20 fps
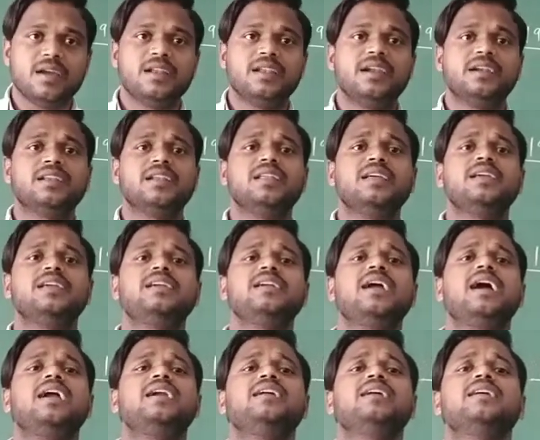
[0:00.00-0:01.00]
Latterly, he
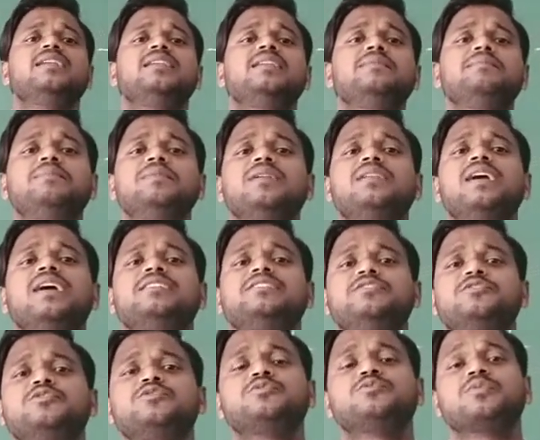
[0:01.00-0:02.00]
had a liberal
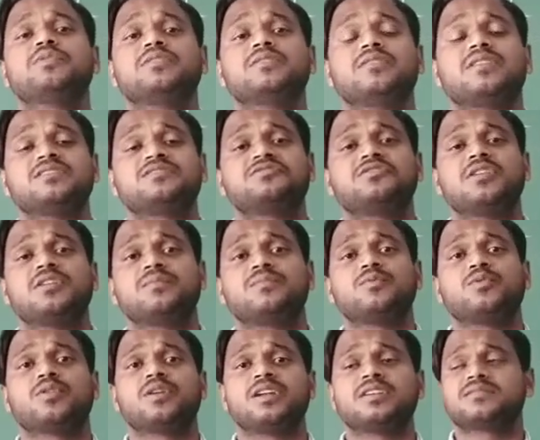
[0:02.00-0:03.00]
attitude toward Russia and
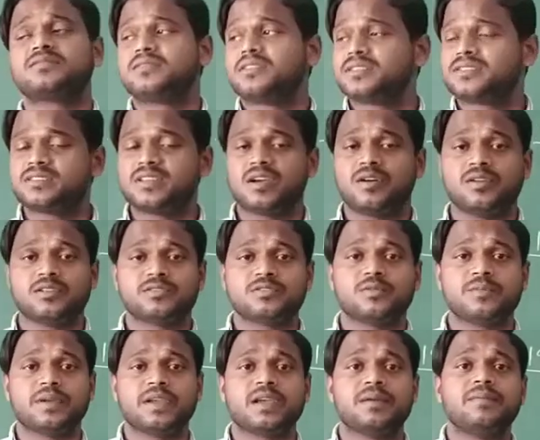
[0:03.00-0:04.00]
progressed. Russia also
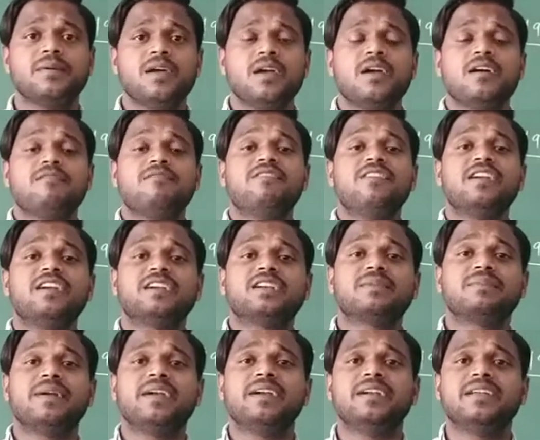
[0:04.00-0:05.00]
became very
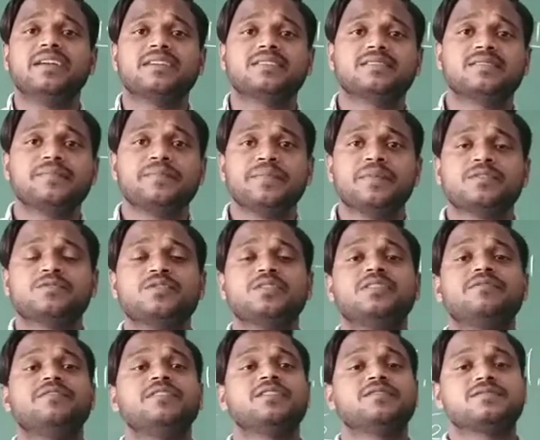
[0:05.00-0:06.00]
tremendous. So in
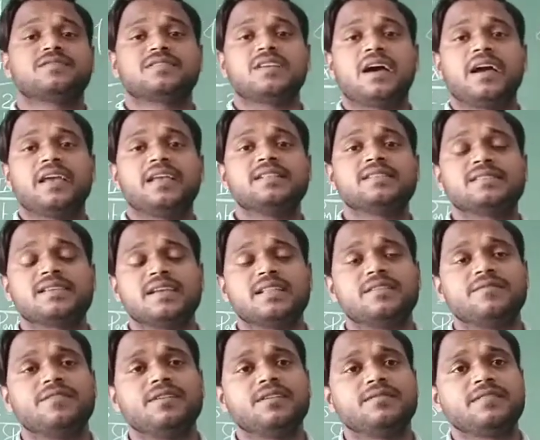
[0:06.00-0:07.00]
the field of science, in
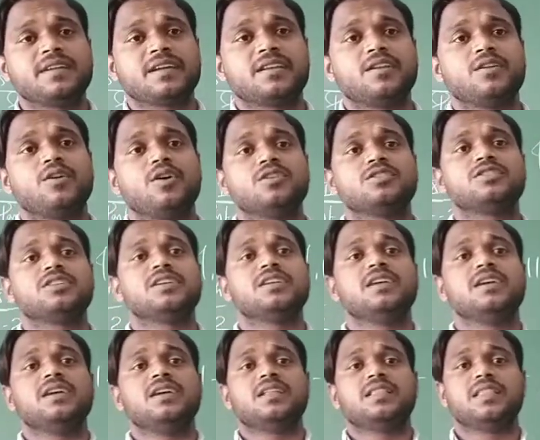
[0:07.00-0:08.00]
the field of technology,
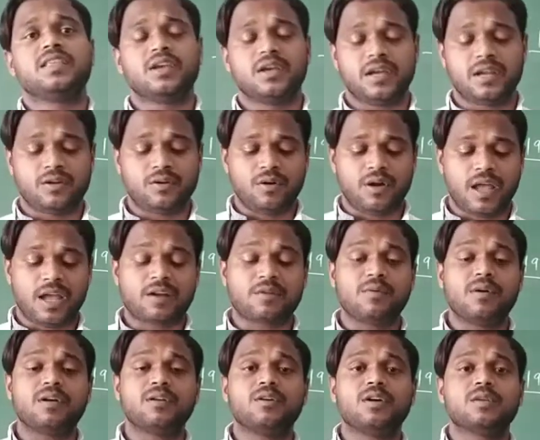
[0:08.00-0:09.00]
they had
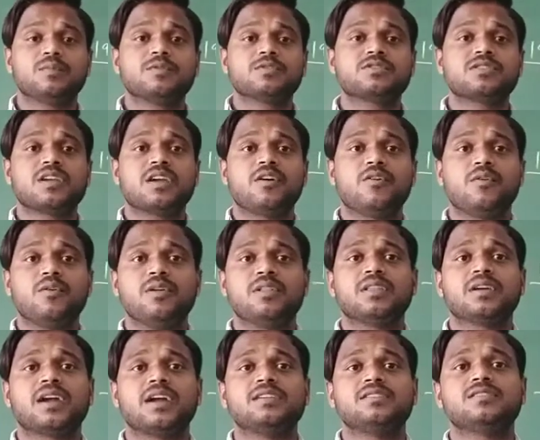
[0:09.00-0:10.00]
acquired almost all
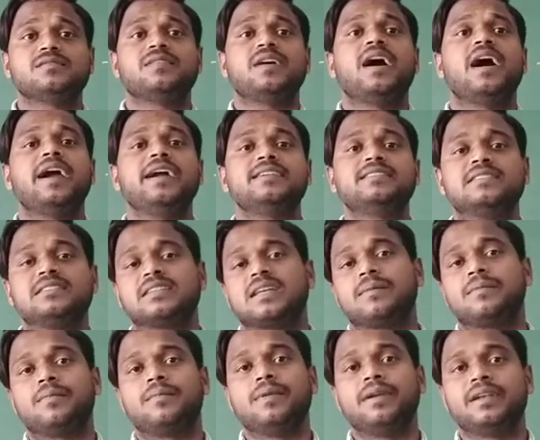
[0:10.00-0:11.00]
the kinds of heights and
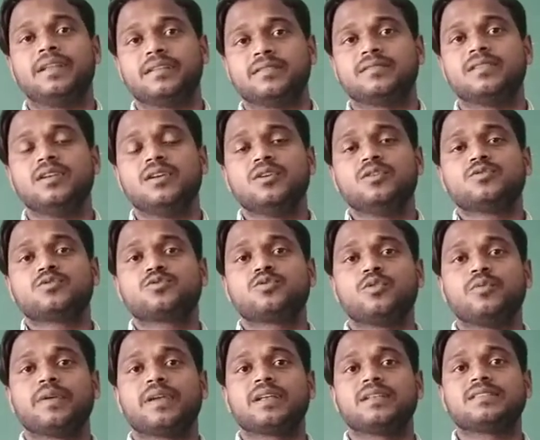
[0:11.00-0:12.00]
capabilities. So
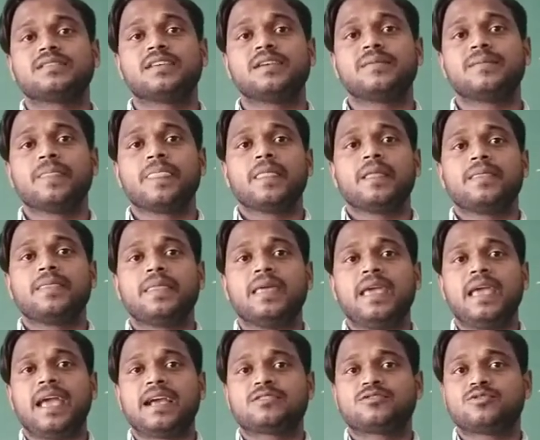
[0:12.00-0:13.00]
we can say
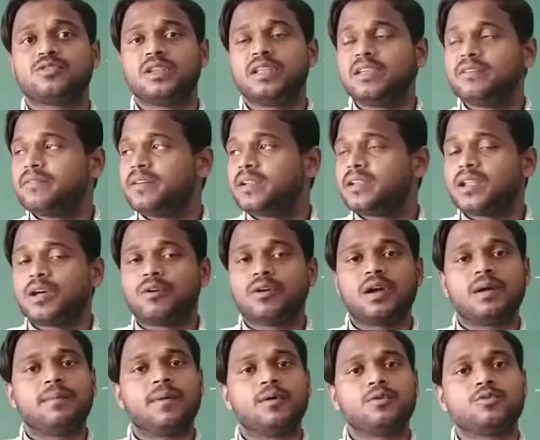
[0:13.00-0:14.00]
they actually were now
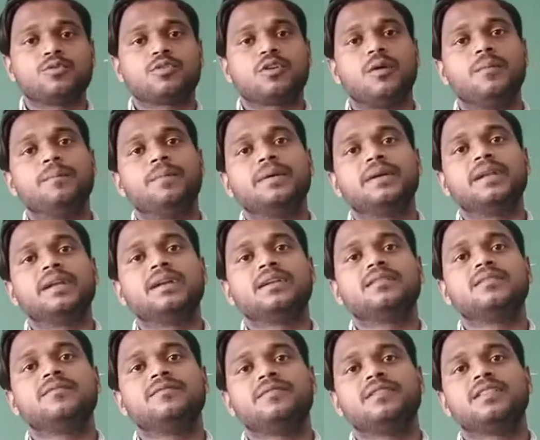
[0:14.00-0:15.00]
about to compete
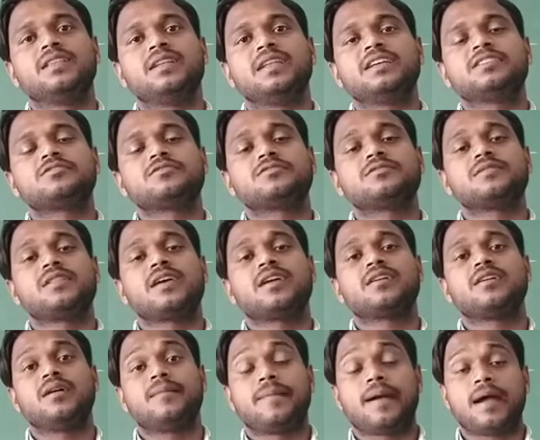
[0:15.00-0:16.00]
with the nations
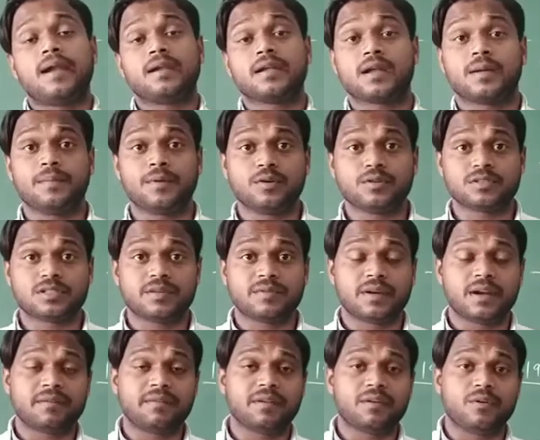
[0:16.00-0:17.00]
like America, because they
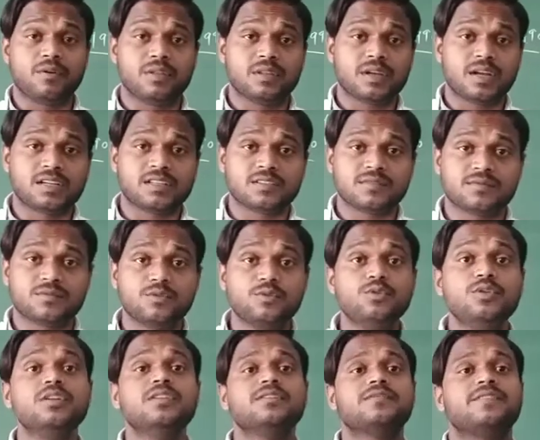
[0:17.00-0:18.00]
were having all the kinds of
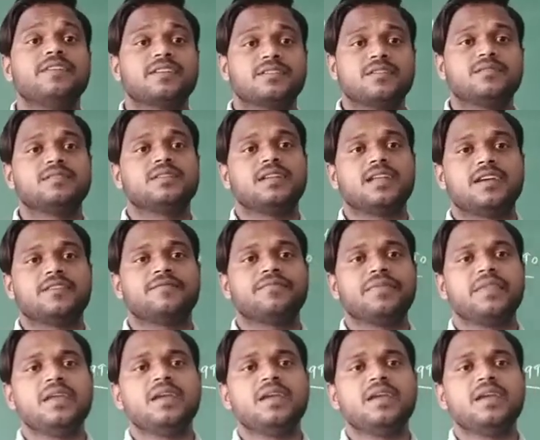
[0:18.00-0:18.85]
good effect of the life.